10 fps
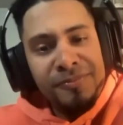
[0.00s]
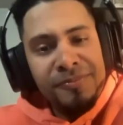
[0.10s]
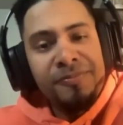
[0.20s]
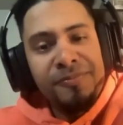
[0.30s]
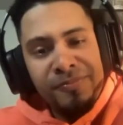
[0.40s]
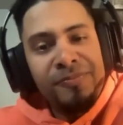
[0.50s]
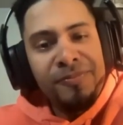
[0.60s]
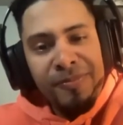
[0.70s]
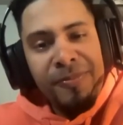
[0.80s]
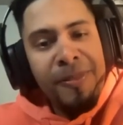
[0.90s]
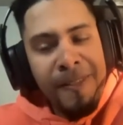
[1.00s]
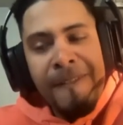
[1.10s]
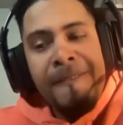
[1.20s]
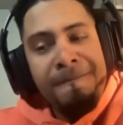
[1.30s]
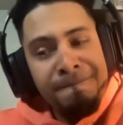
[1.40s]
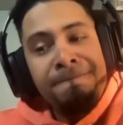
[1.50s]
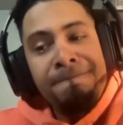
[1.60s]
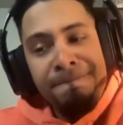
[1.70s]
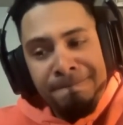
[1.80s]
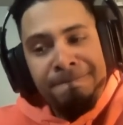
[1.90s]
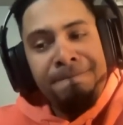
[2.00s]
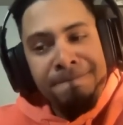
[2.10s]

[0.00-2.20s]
You know, they don't have that taste. And I think in